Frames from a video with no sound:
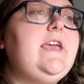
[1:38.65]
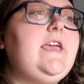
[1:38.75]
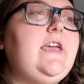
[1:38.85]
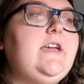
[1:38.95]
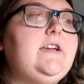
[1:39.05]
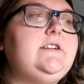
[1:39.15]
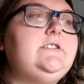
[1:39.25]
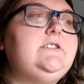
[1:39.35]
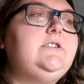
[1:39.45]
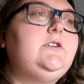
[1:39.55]

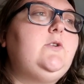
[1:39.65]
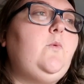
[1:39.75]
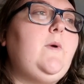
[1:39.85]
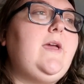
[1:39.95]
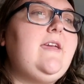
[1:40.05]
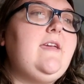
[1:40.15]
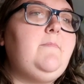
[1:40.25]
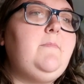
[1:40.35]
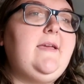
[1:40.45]
and went and